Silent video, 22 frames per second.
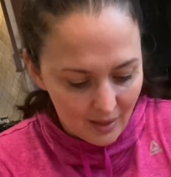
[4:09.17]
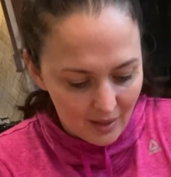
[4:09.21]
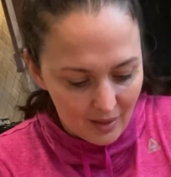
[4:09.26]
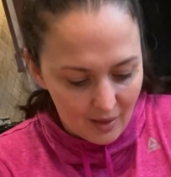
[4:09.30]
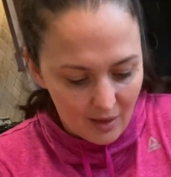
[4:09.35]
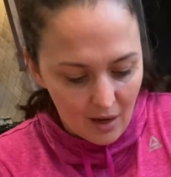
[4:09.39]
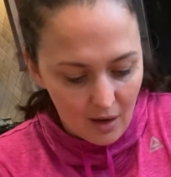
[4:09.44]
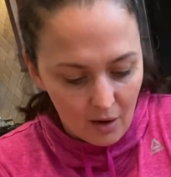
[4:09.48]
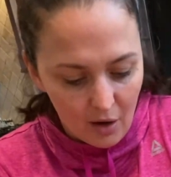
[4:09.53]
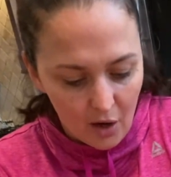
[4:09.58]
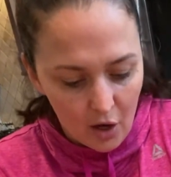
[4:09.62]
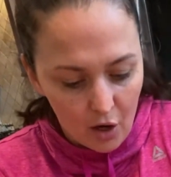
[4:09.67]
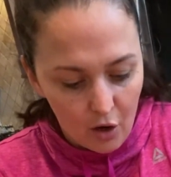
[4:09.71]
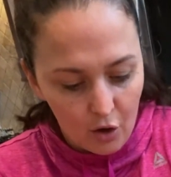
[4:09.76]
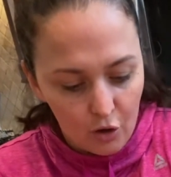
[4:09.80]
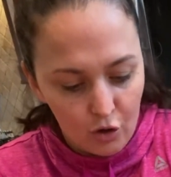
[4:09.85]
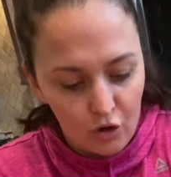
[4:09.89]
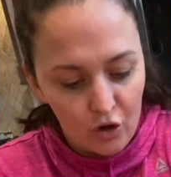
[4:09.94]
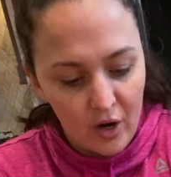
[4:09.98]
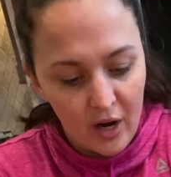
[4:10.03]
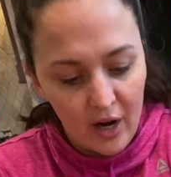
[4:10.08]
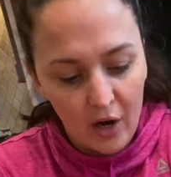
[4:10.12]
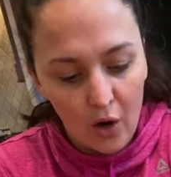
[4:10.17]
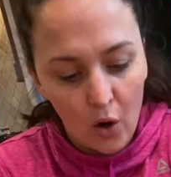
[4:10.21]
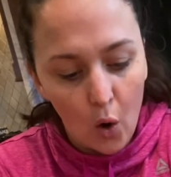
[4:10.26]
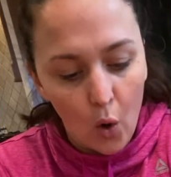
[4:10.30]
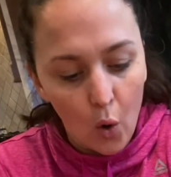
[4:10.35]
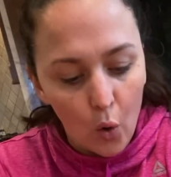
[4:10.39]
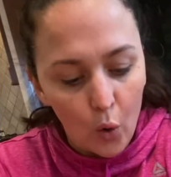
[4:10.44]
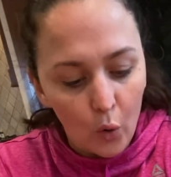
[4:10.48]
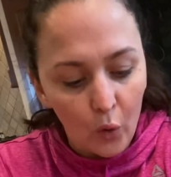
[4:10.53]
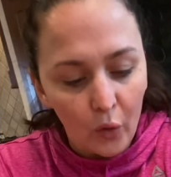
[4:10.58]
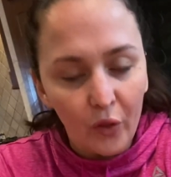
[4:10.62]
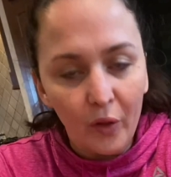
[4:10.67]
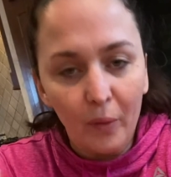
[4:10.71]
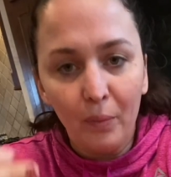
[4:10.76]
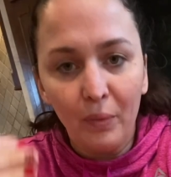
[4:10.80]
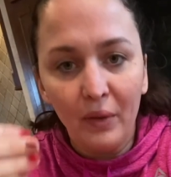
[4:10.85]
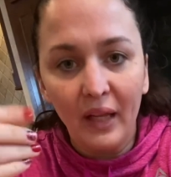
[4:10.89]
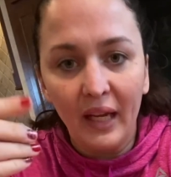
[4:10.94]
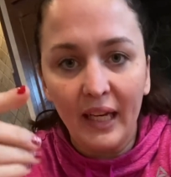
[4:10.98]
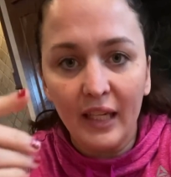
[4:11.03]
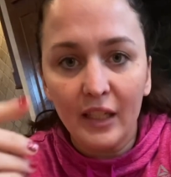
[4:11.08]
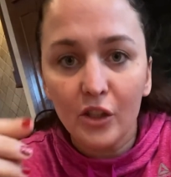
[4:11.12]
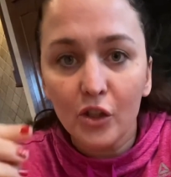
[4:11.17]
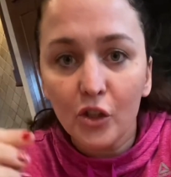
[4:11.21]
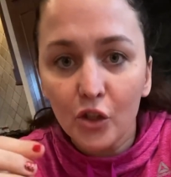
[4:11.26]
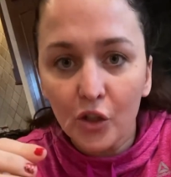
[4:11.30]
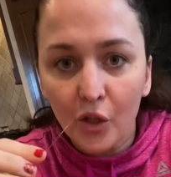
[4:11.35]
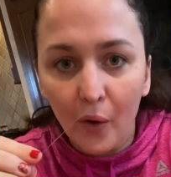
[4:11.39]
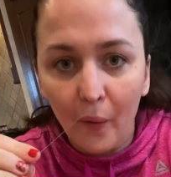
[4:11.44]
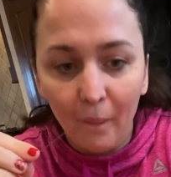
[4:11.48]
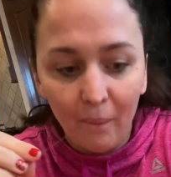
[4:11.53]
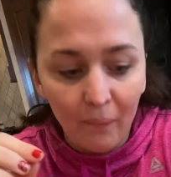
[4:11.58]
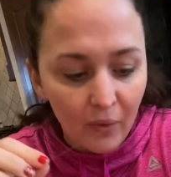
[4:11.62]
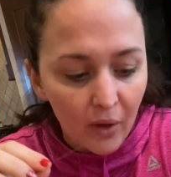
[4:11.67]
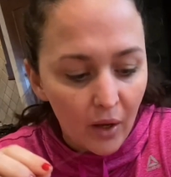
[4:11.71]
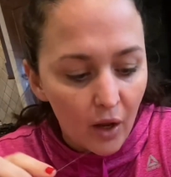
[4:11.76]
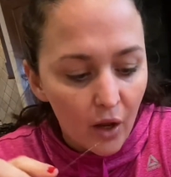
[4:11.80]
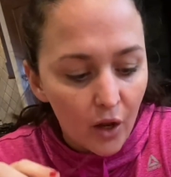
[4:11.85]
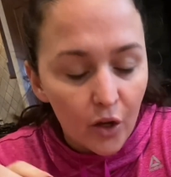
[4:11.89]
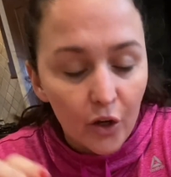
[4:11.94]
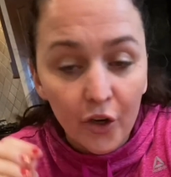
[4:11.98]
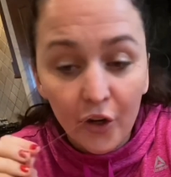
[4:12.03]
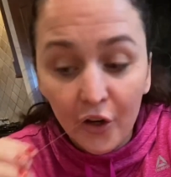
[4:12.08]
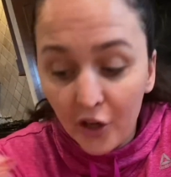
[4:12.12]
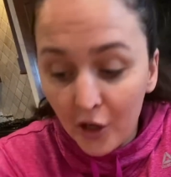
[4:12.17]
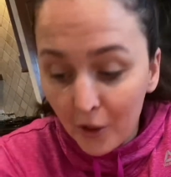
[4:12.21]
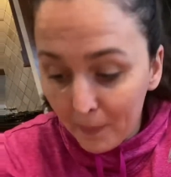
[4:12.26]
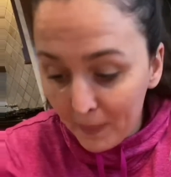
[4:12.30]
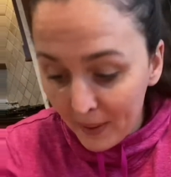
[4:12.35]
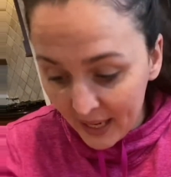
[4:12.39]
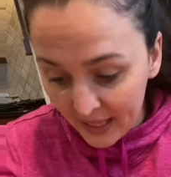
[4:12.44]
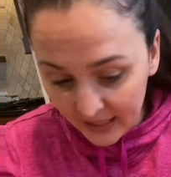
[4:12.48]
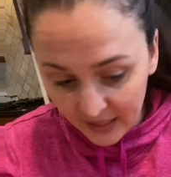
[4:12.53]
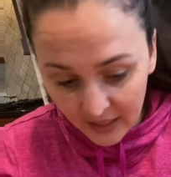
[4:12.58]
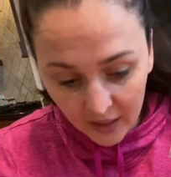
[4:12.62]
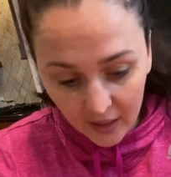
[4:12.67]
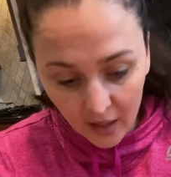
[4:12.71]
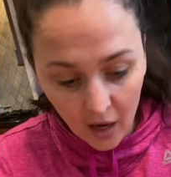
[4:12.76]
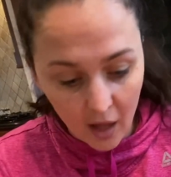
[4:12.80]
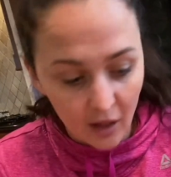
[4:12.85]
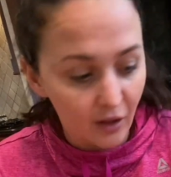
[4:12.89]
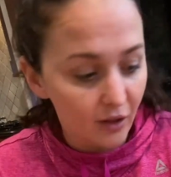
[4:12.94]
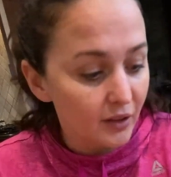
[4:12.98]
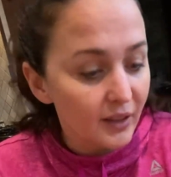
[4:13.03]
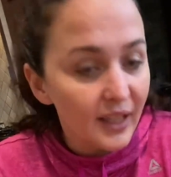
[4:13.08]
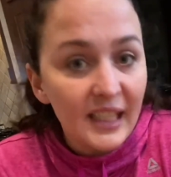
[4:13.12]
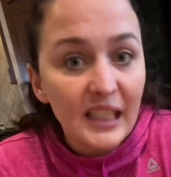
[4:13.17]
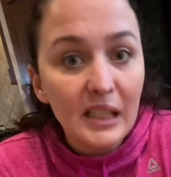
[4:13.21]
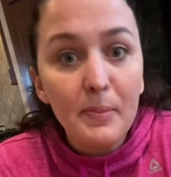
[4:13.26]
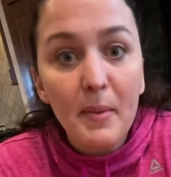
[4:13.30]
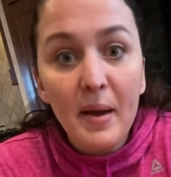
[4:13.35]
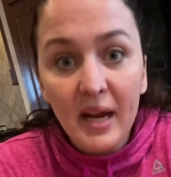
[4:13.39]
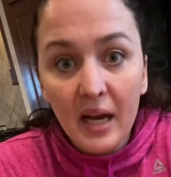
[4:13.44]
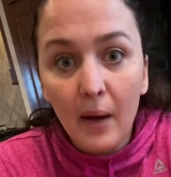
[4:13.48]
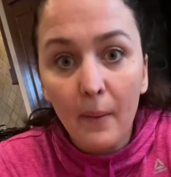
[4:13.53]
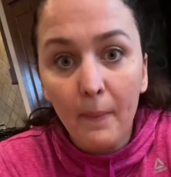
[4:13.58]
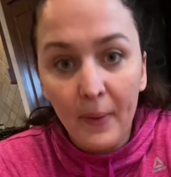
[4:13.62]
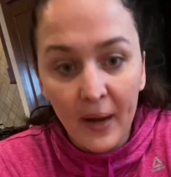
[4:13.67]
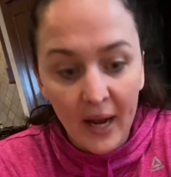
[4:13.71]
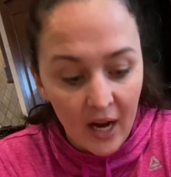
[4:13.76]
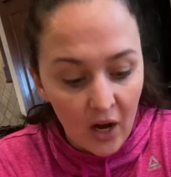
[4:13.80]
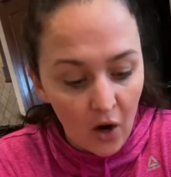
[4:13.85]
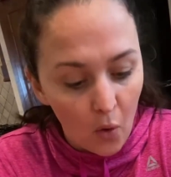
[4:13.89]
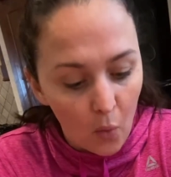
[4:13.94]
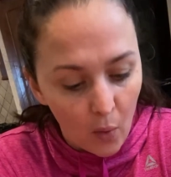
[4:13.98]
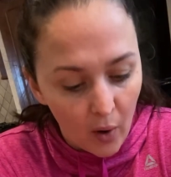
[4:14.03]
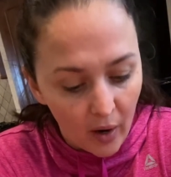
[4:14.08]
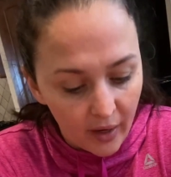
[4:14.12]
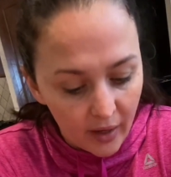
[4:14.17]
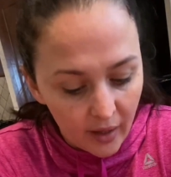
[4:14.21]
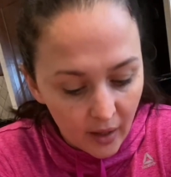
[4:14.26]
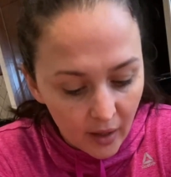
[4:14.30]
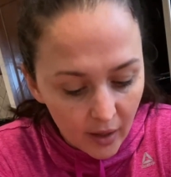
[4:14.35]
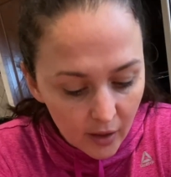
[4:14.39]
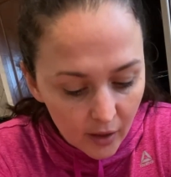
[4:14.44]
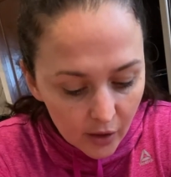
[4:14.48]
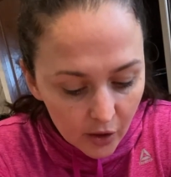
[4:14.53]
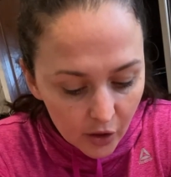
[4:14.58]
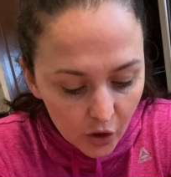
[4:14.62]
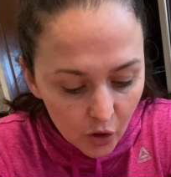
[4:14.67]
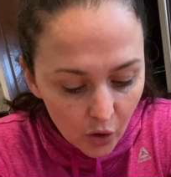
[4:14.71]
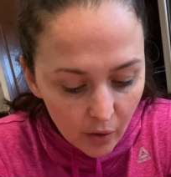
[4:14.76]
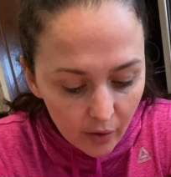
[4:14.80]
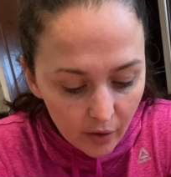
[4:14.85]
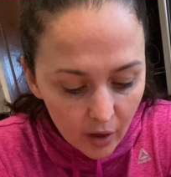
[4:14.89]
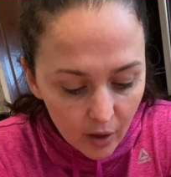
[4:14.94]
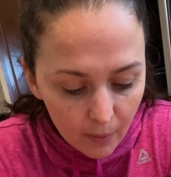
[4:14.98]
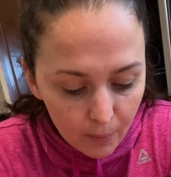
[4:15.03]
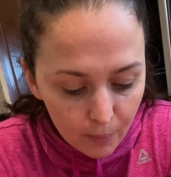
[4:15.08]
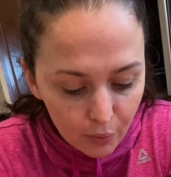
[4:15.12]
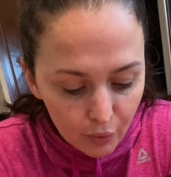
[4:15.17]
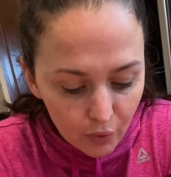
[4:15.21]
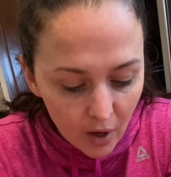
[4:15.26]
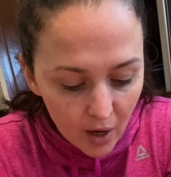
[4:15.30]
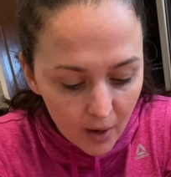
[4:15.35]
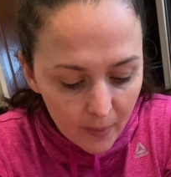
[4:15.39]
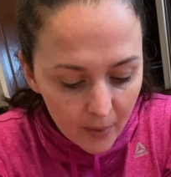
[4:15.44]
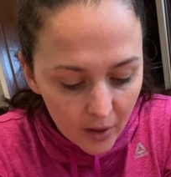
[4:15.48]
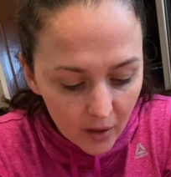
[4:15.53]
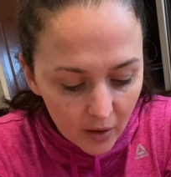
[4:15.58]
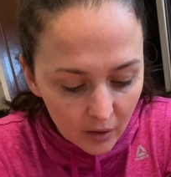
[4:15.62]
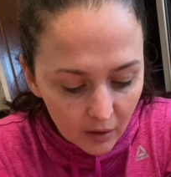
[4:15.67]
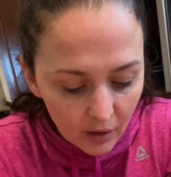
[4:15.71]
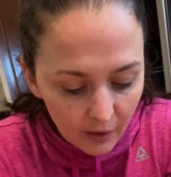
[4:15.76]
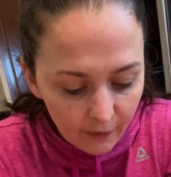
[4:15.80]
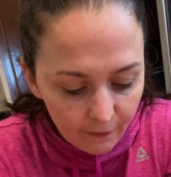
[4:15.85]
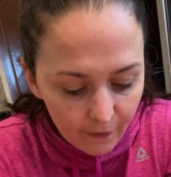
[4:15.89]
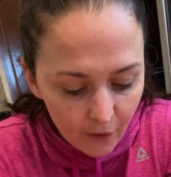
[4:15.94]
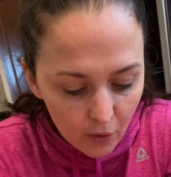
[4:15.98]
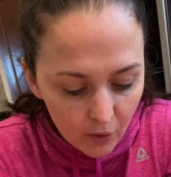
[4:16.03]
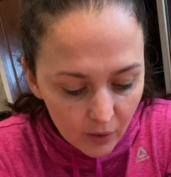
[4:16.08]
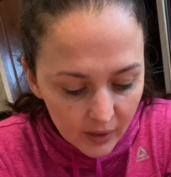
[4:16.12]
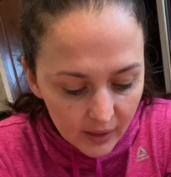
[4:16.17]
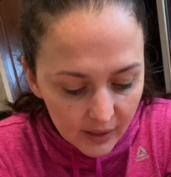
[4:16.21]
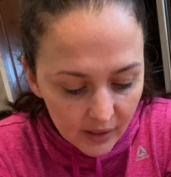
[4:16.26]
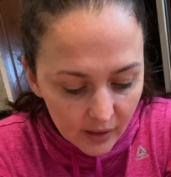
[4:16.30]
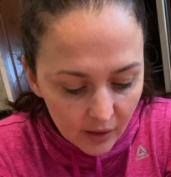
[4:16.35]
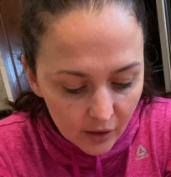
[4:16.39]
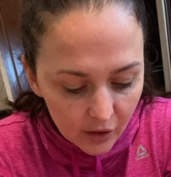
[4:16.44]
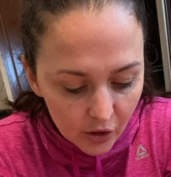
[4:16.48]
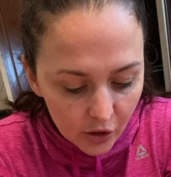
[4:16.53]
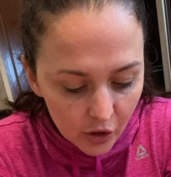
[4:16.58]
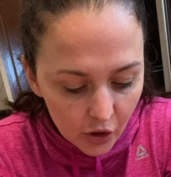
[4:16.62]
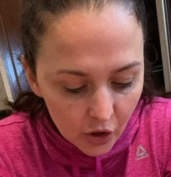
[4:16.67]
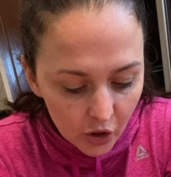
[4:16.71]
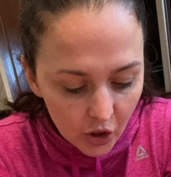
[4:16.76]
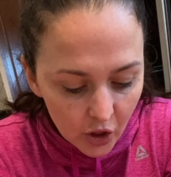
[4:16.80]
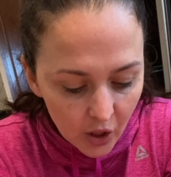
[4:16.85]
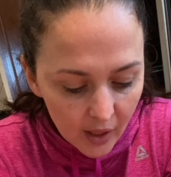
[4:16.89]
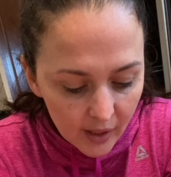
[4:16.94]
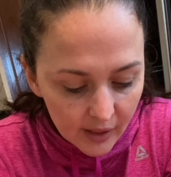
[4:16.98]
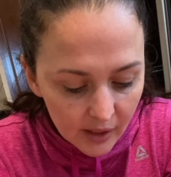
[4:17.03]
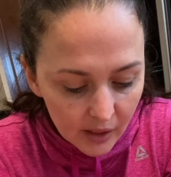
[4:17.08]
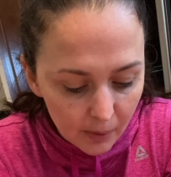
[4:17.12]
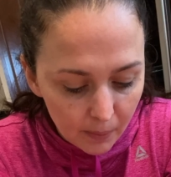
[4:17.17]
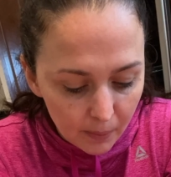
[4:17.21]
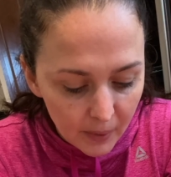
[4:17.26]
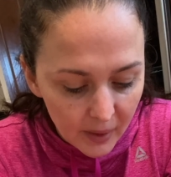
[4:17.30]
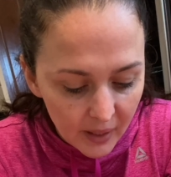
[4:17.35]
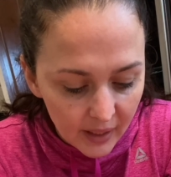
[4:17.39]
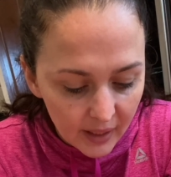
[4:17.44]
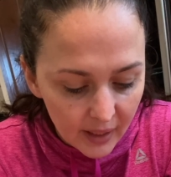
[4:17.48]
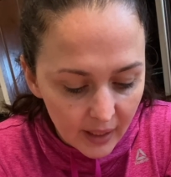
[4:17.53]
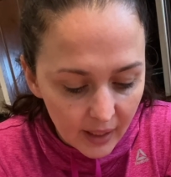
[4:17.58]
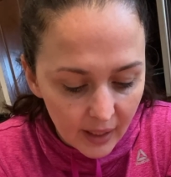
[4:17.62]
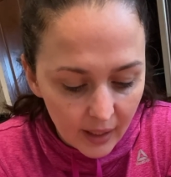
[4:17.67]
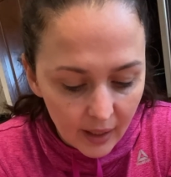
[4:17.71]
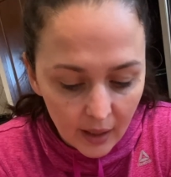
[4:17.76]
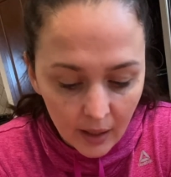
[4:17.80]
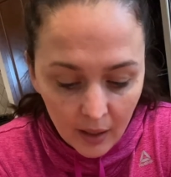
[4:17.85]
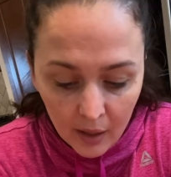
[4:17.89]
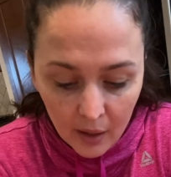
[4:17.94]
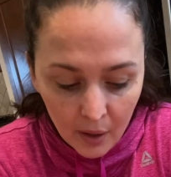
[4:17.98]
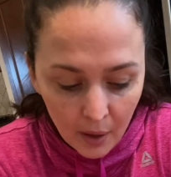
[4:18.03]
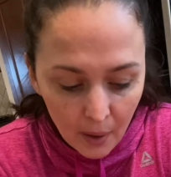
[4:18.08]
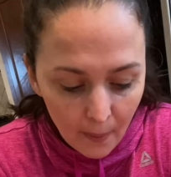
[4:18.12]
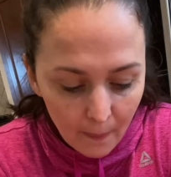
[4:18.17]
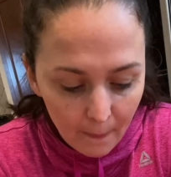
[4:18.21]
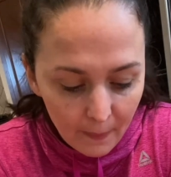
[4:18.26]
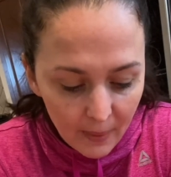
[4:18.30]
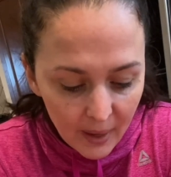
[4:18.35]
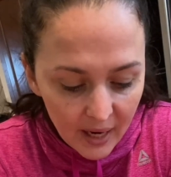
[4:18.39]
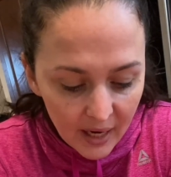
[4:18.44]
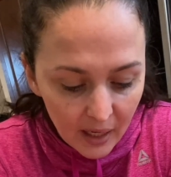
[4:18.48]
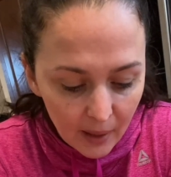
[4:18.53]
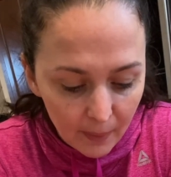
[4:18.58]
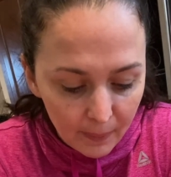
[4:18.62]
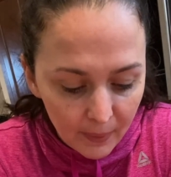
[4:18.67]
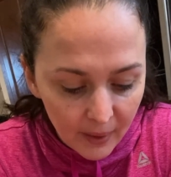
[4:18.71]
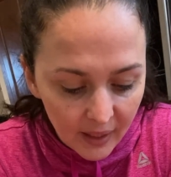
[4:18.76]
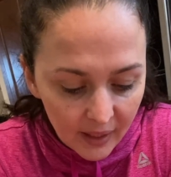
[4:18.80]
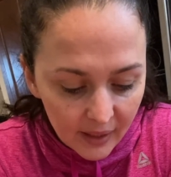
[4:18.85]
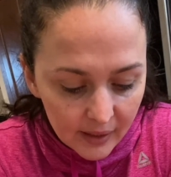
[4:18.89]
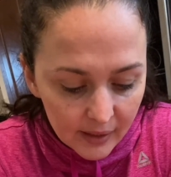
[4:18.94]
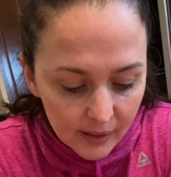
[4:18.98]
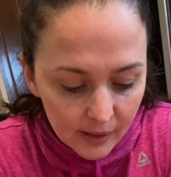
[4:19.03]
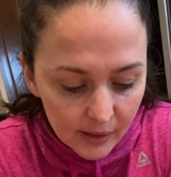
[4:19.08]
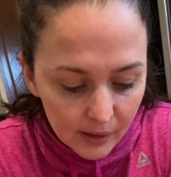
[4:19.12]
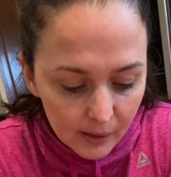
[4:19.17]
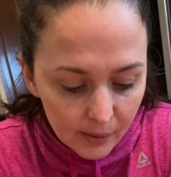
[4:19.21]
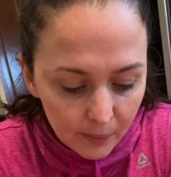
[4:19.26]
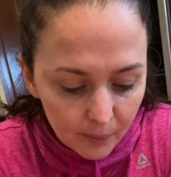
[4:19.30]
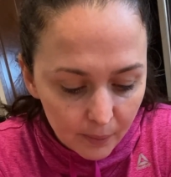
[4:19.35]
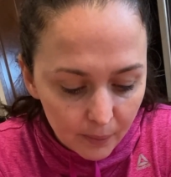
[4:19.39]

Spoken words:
I'm gonna try and hold the plate. So you're gonna pick the color. Let's make a pink one. So I'm gonna primarily focus on just picking pink beads.